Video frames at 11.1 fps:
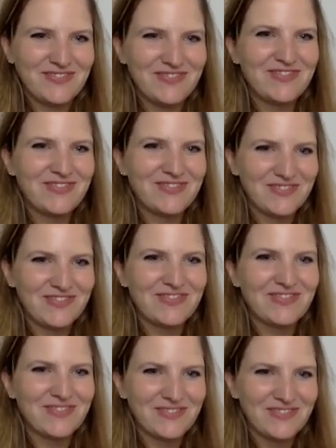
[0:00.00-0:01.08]

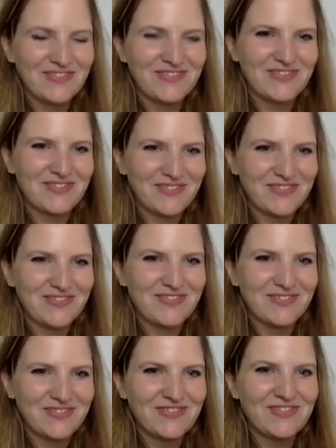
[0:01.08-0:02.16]

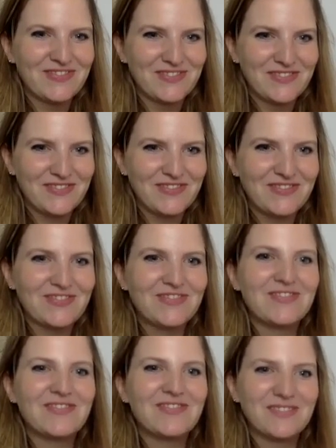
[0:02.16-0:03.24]

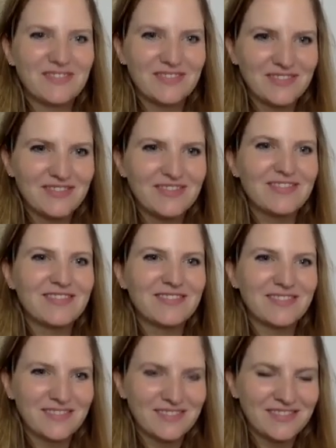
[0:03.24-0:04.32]

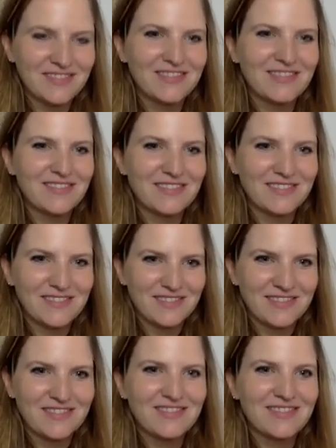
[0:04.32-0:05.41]

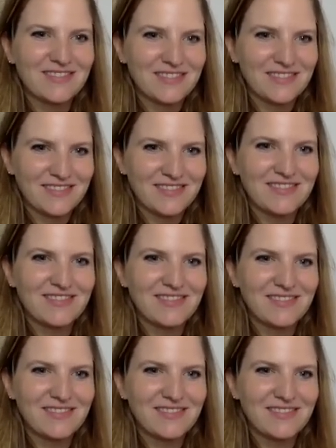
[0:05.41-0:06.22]
(not speaking)